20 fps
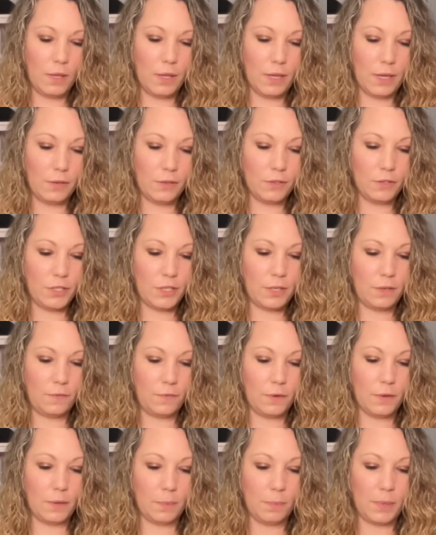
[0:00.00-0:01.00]
energy
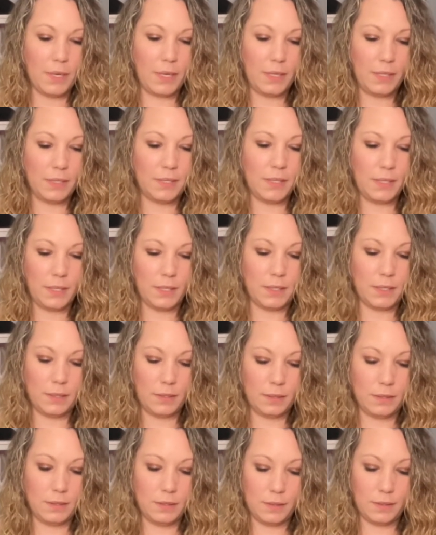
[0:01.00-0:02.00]
for
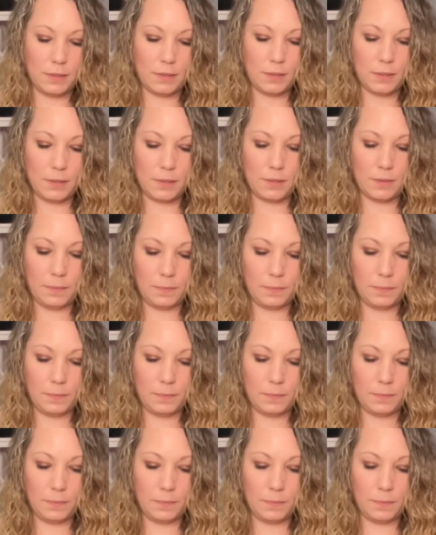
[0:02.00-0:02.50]
Pisces.